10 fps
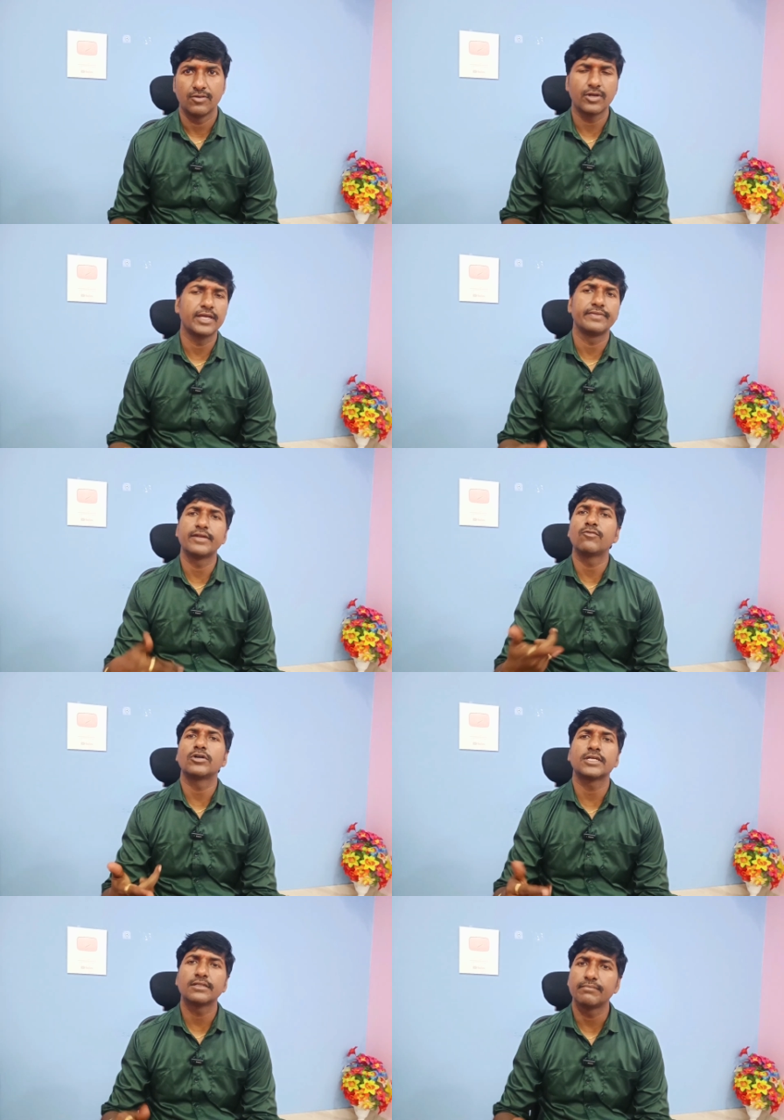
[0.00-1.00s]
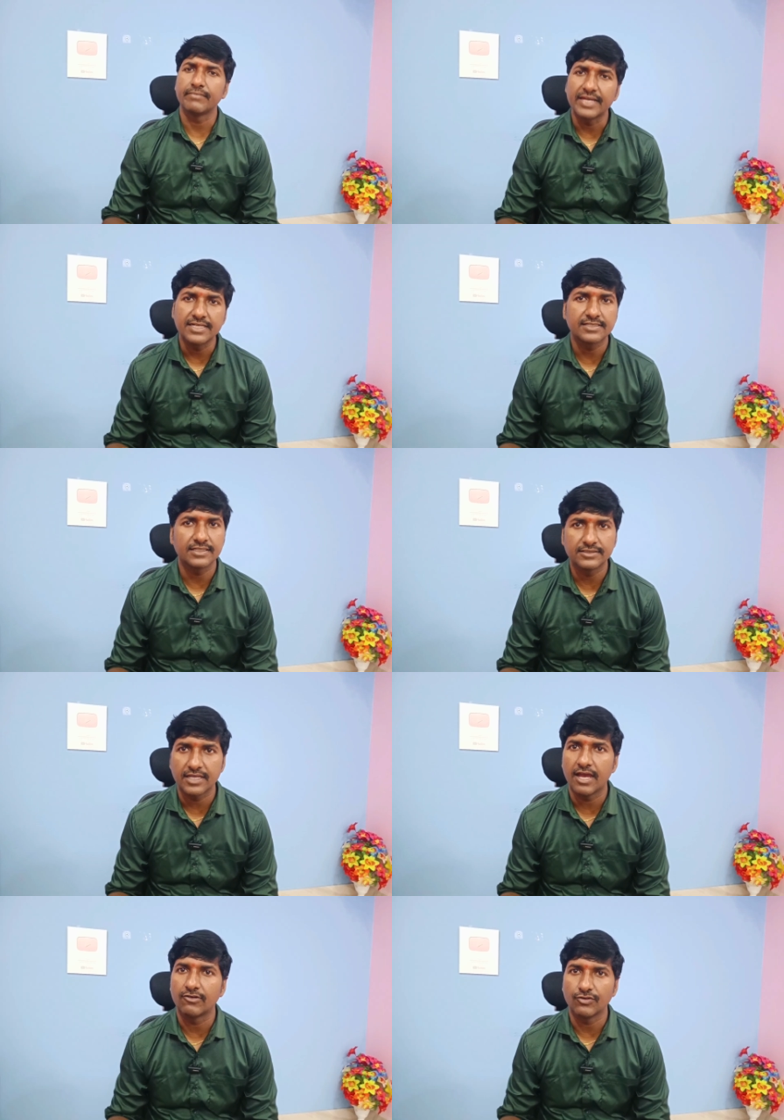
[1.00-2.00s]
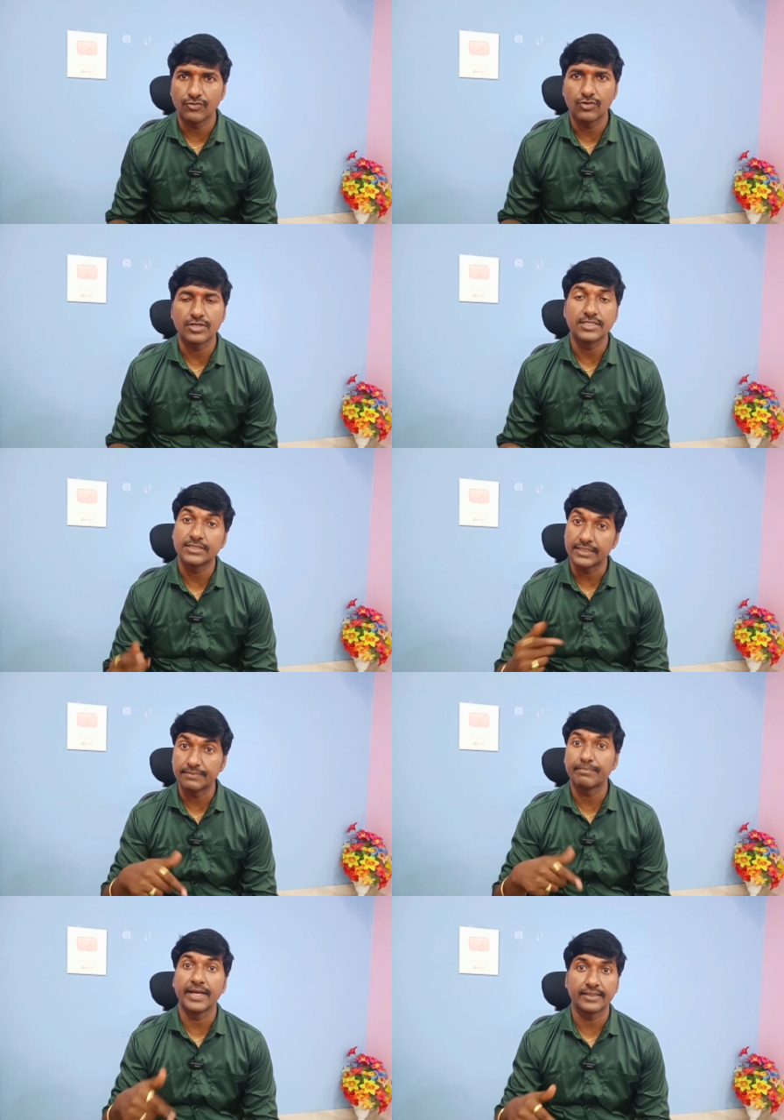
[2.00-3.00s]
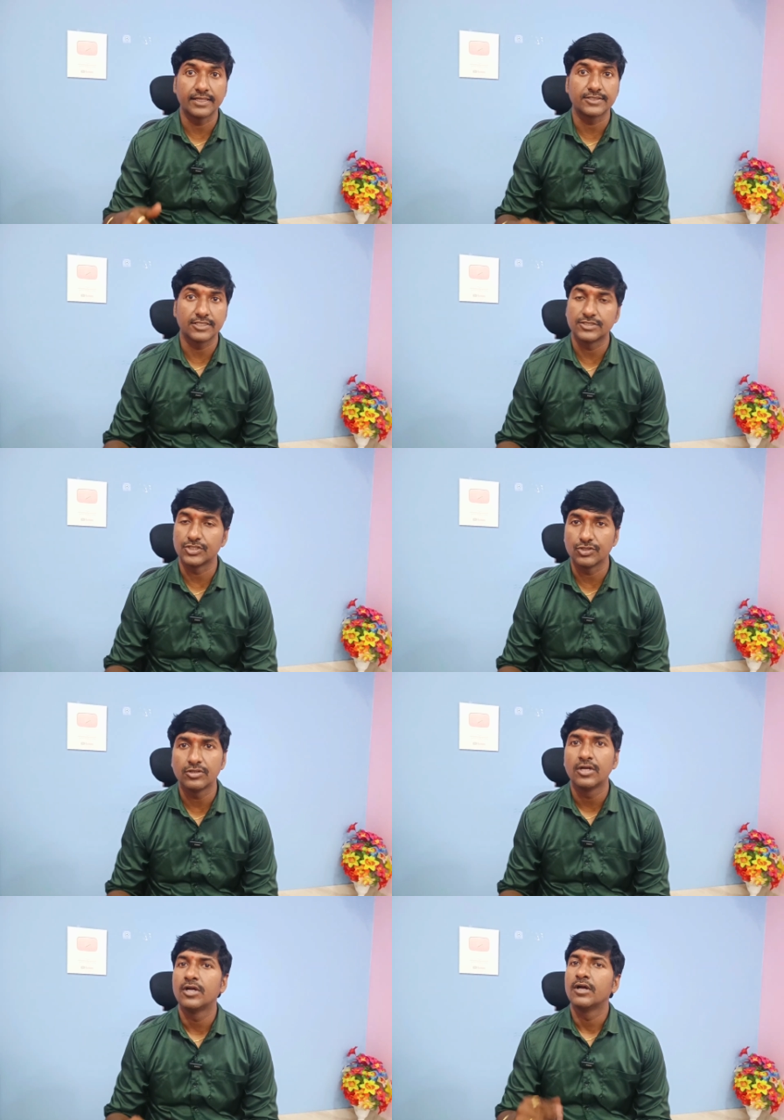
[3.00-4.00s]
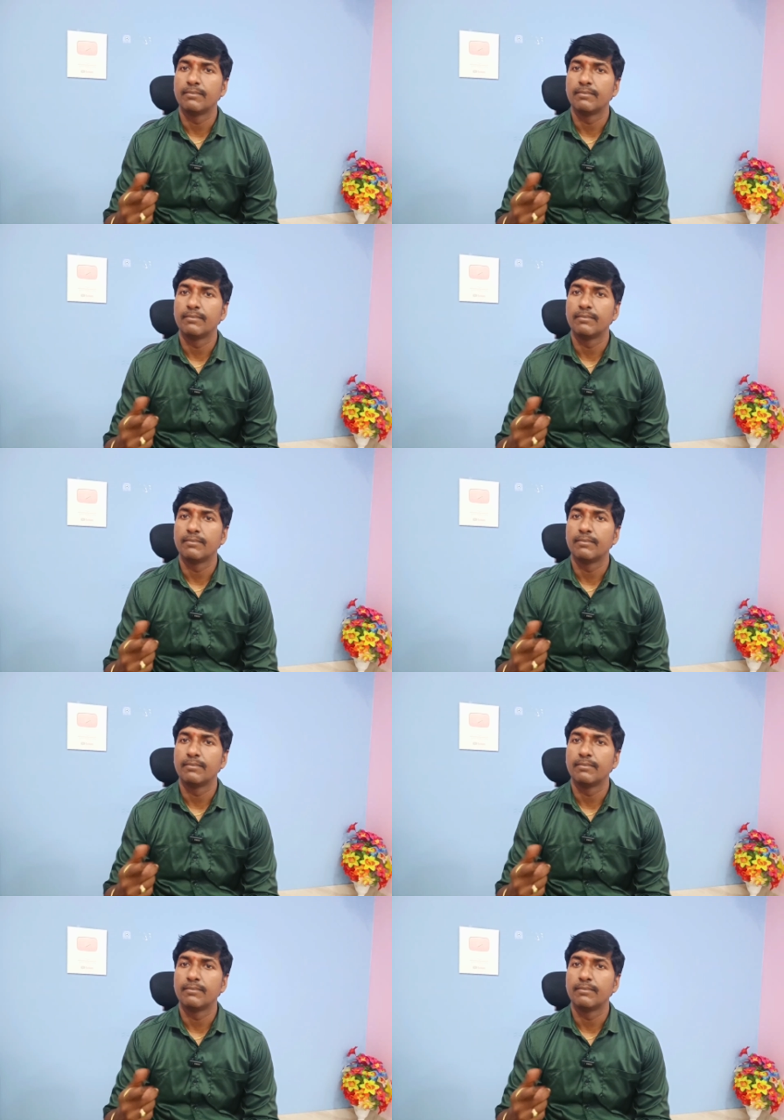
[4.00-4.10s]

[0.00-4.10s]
Okay, then what are the main skills I have to focus in Python skills, you know?